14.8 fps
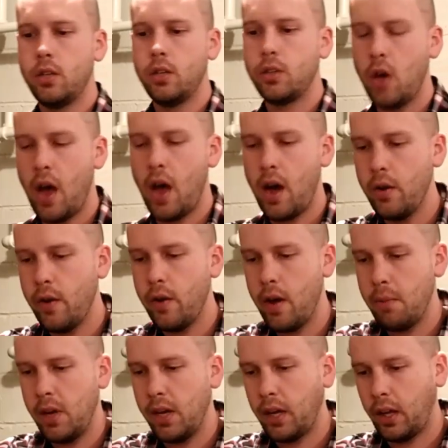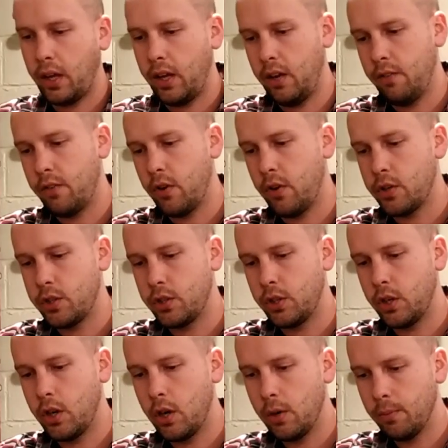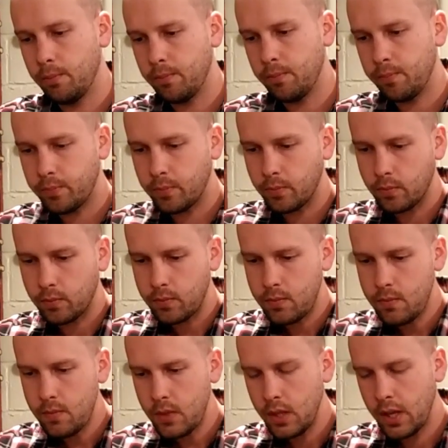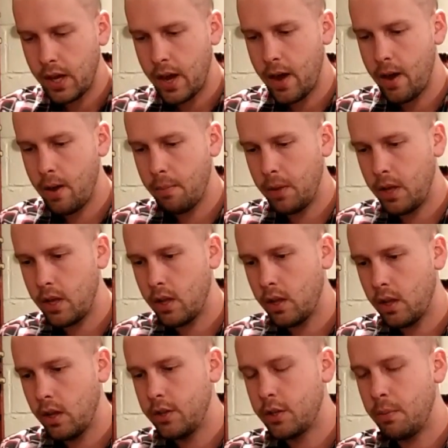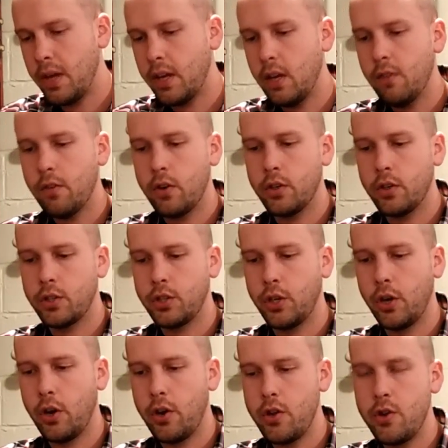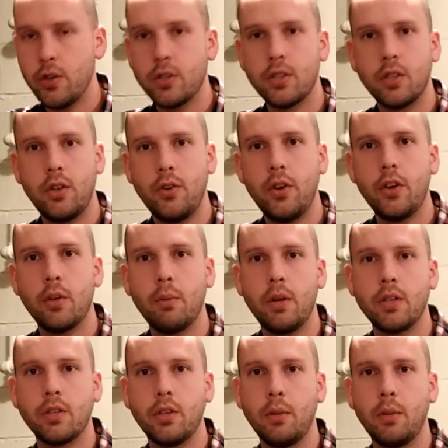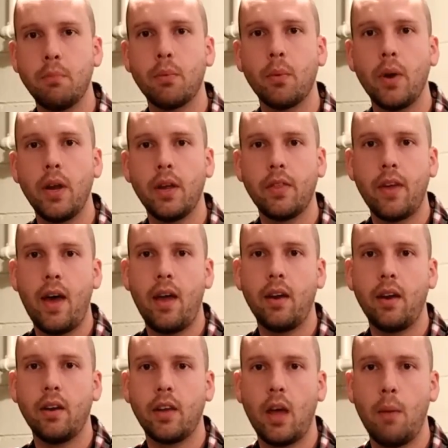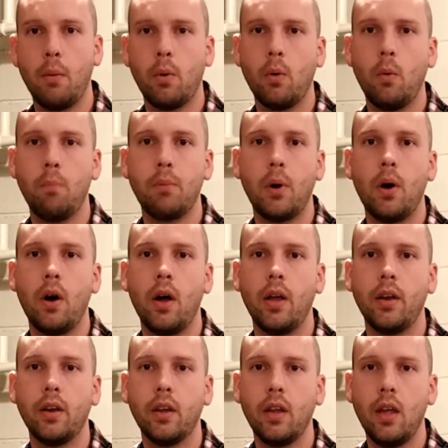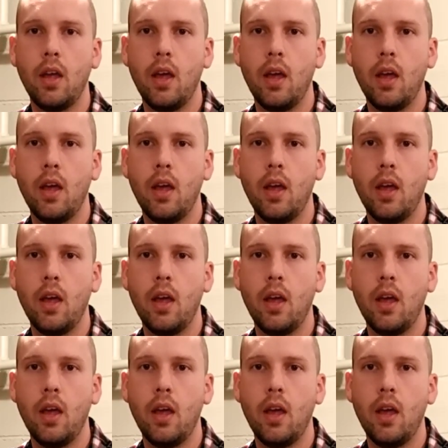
So how do I make invert sugar? Um, to make invert sugar, you just you need to basically break that chemical bond.